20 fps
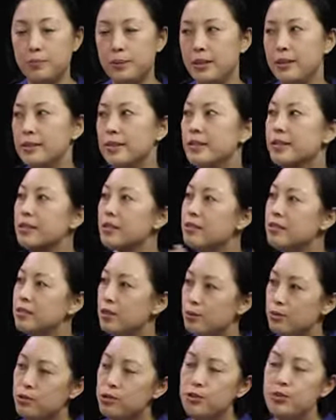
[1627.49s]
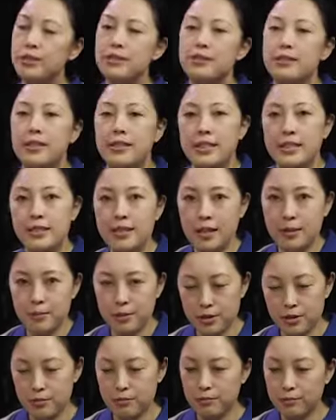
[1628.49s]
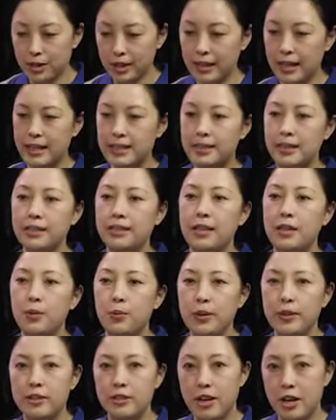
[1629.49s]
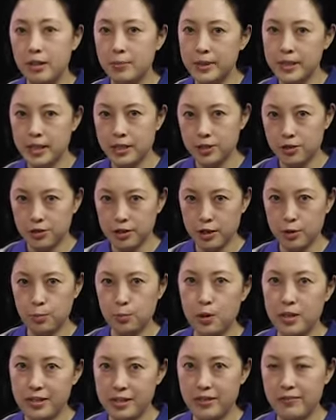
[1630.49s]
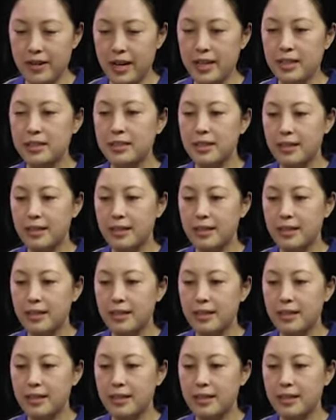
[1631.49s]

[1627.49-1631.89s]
But so during study time, just realizing that when the documentation says print device,